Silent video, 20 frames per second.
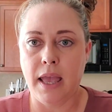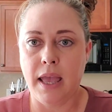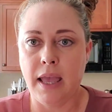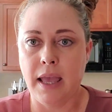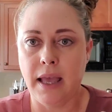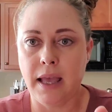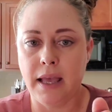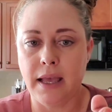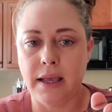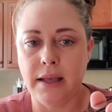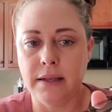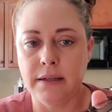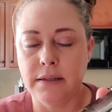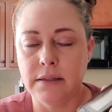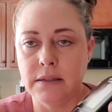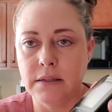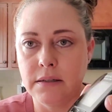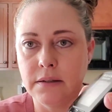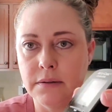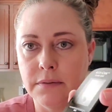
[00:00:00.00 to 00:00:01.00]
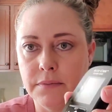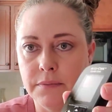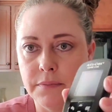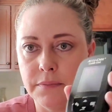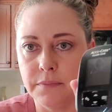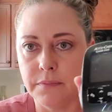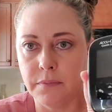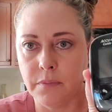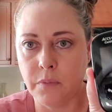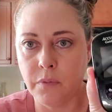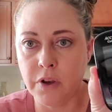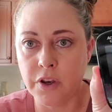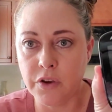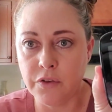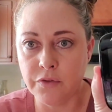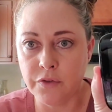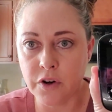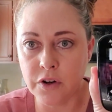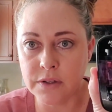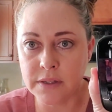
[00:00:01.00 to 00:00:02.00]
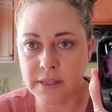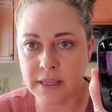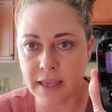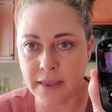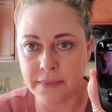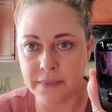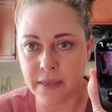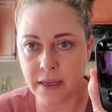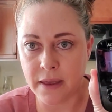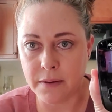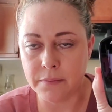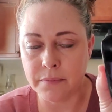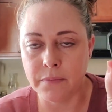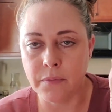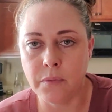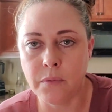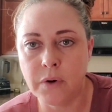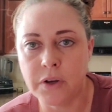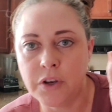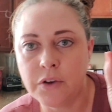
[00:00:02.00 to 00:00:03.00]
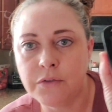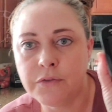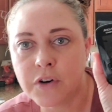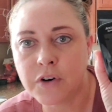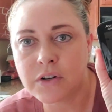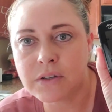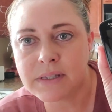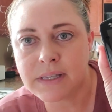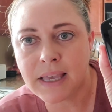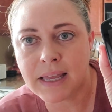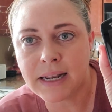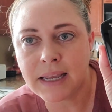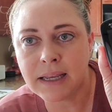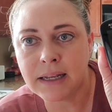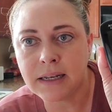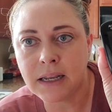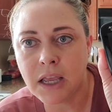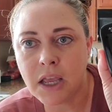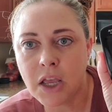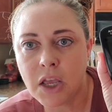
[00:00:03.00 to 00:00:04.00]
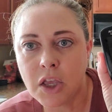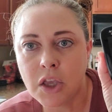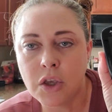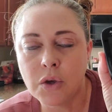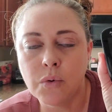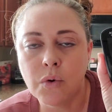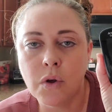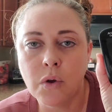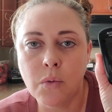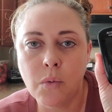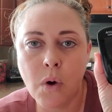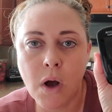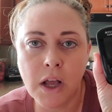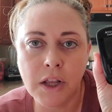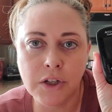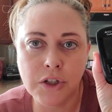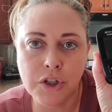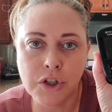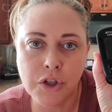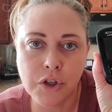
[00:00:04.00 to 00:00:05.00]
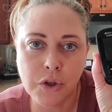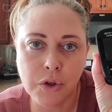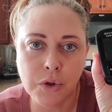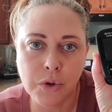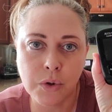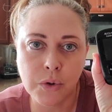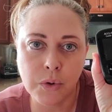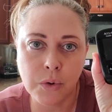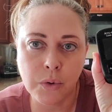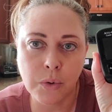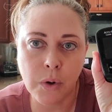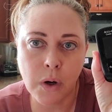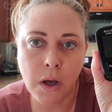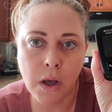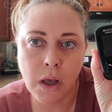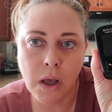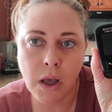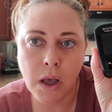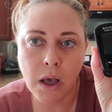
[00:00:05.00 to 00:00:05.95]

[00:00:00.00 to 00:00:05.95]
And when you first get it, you will want to,